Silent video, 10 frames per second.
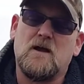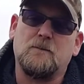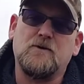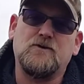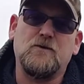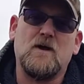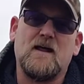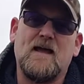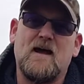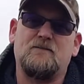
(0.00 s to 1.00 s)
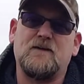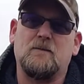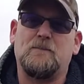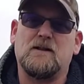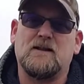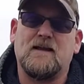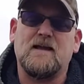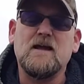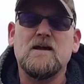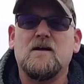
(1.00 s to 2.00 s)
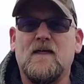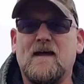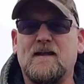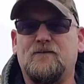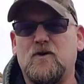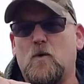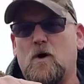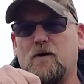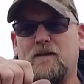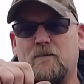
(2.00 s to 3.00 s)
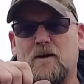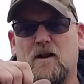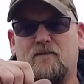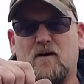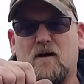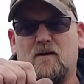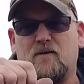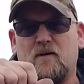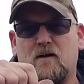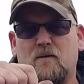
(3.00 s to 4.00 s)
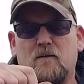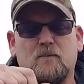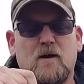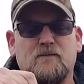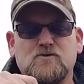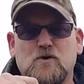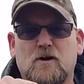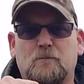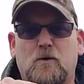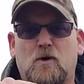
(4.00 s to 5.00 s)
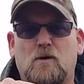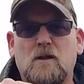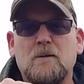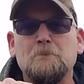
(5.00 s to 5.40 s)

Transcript: You do not have the ability that if you are in the middle of a trigger pull,